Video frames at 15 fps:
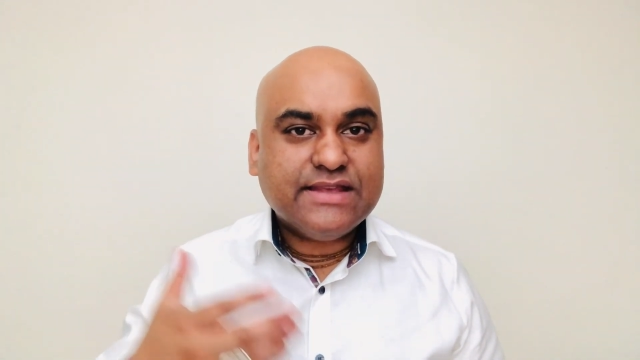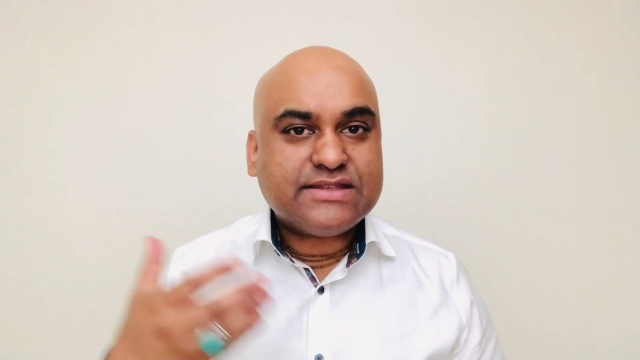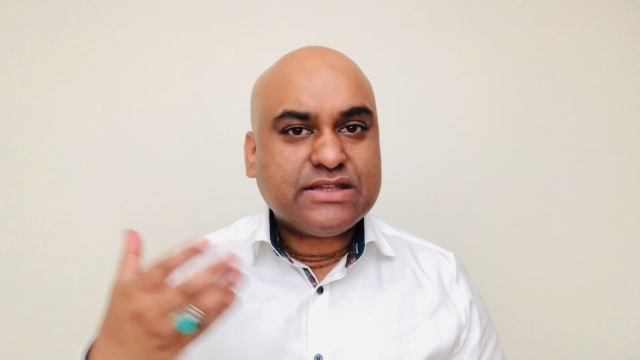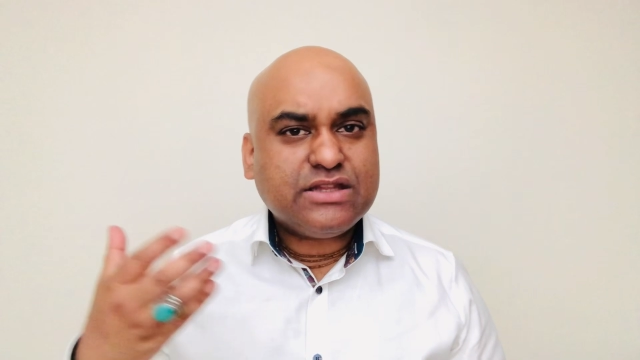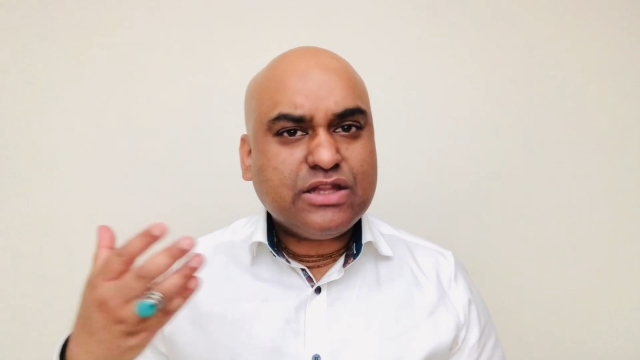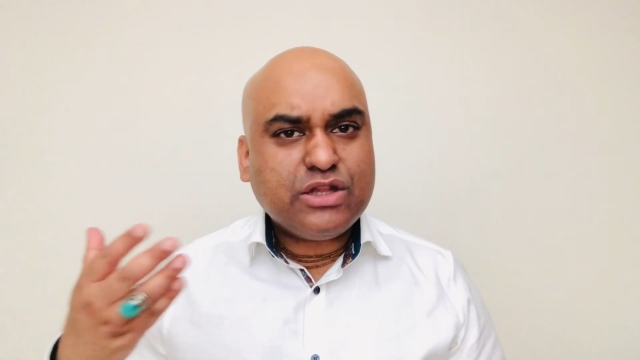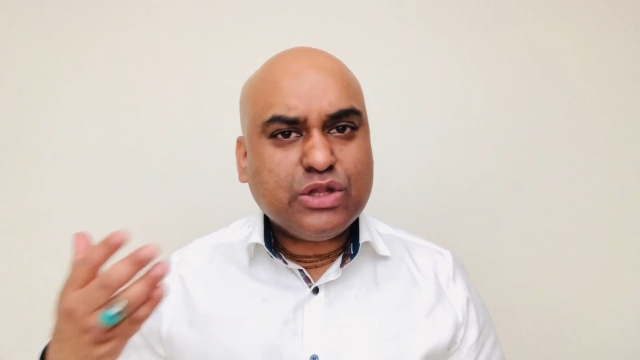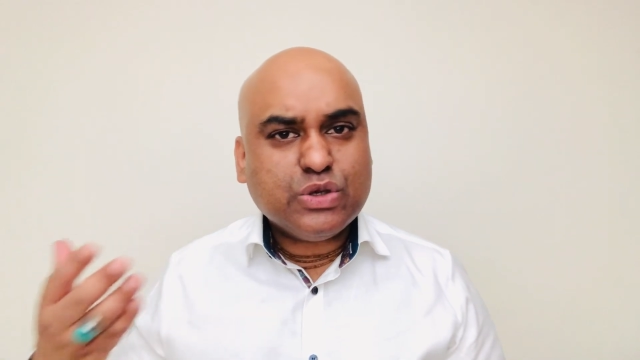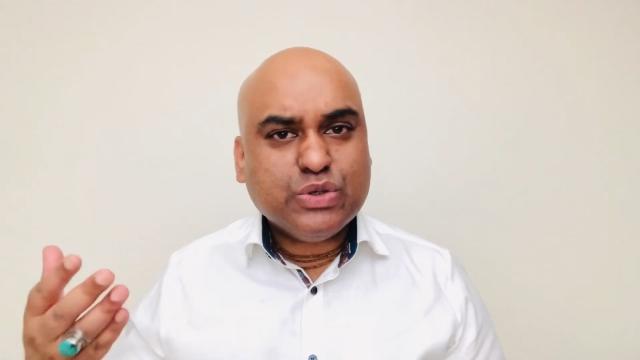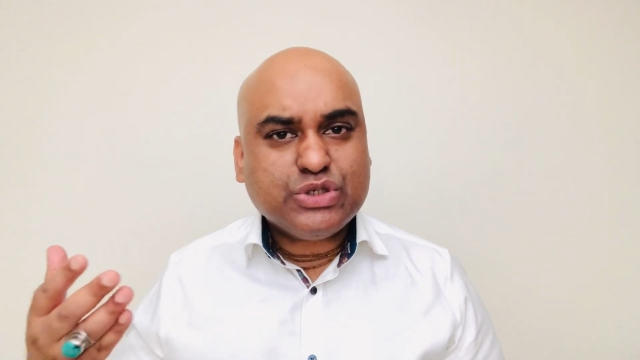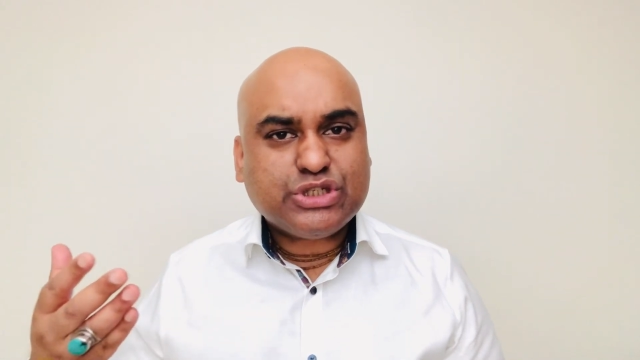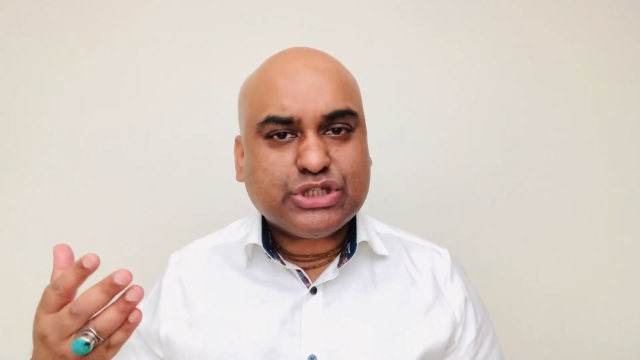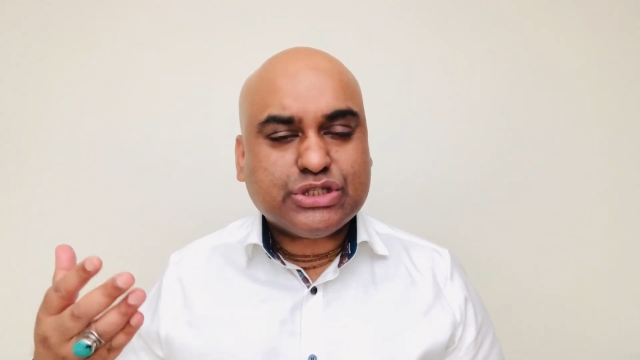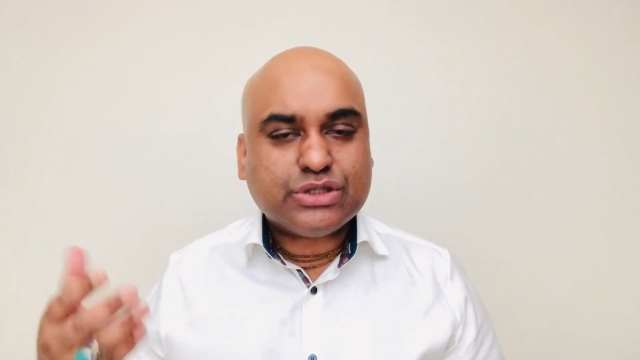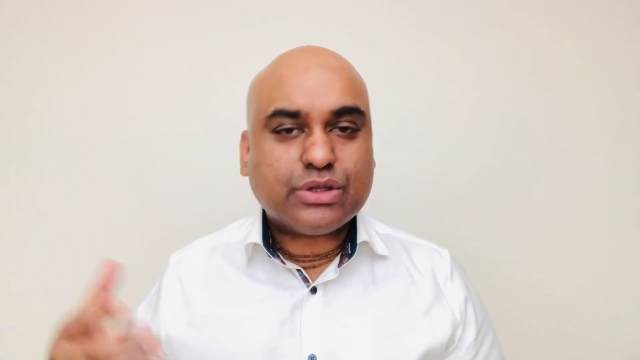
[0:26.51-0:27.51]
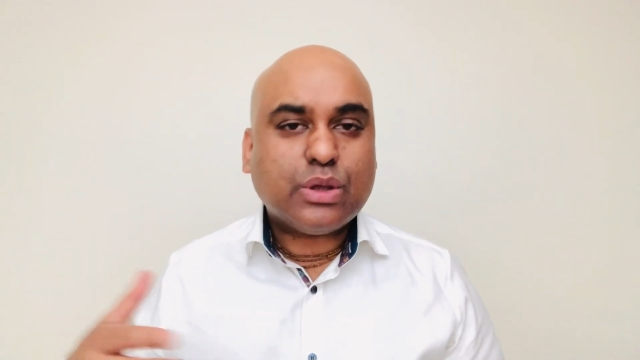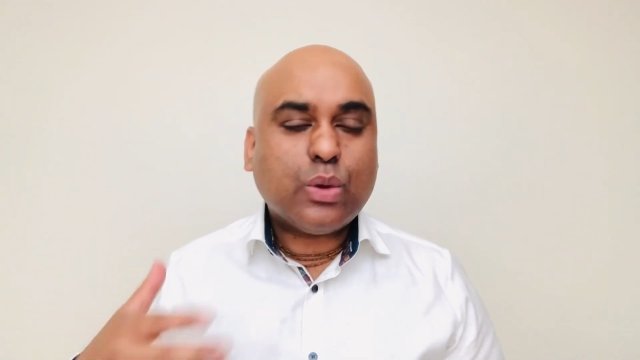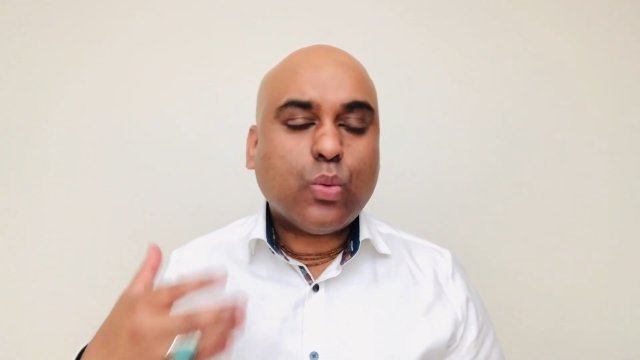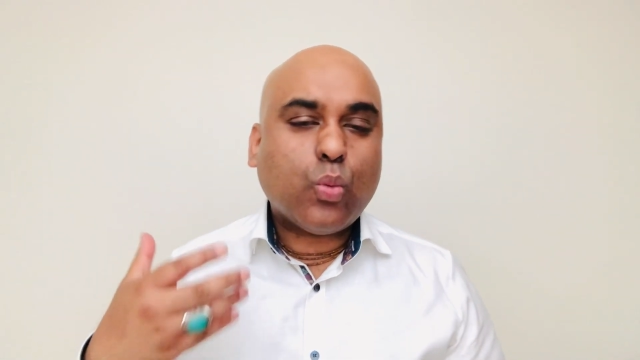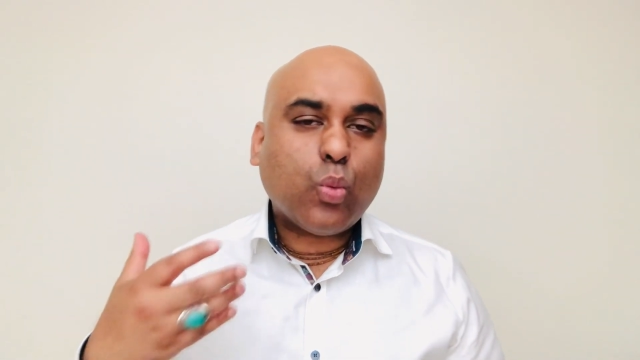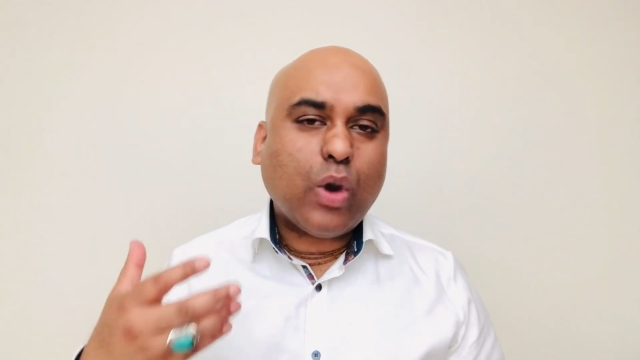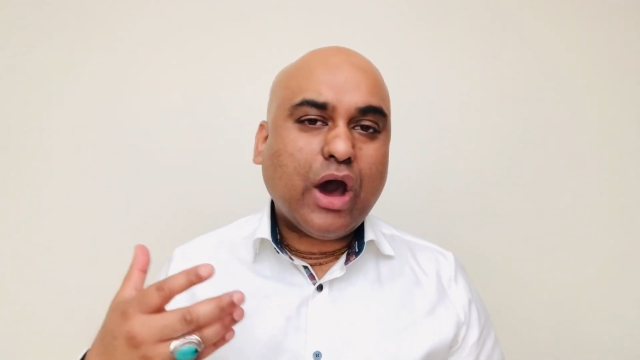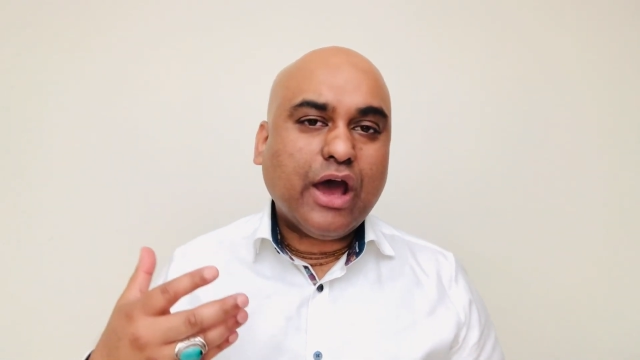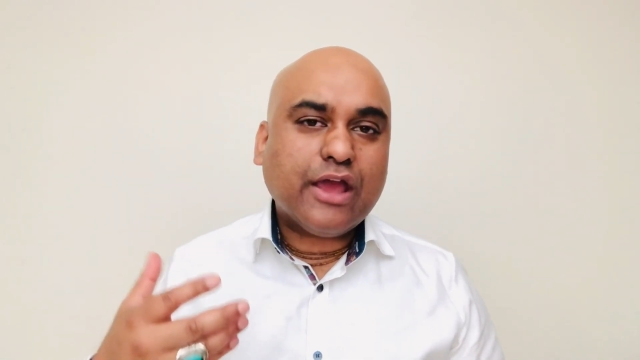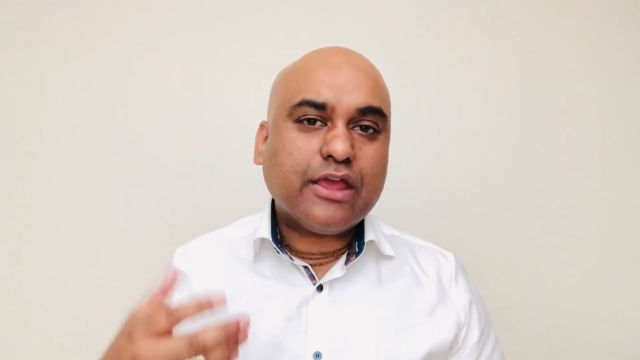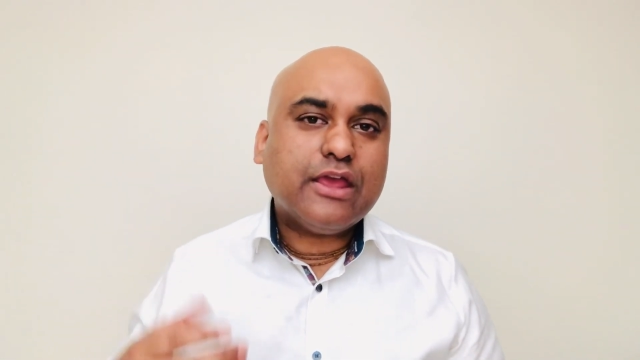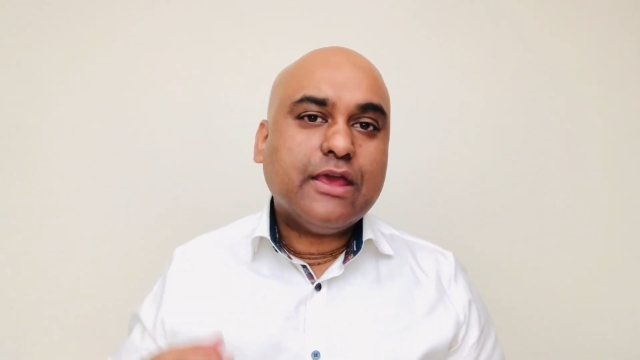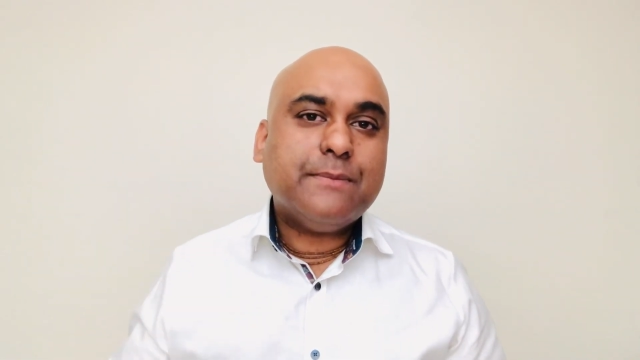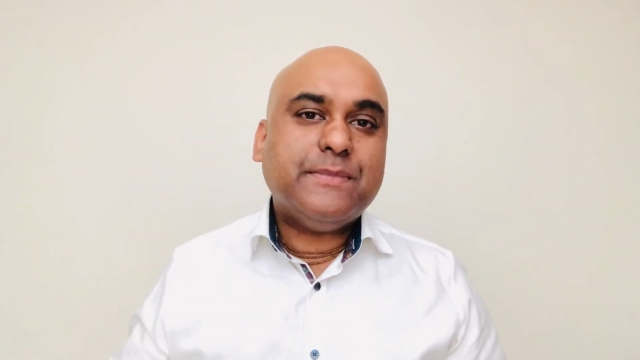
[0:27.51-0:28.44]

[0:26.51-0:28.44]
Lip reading: is an illusion. Why?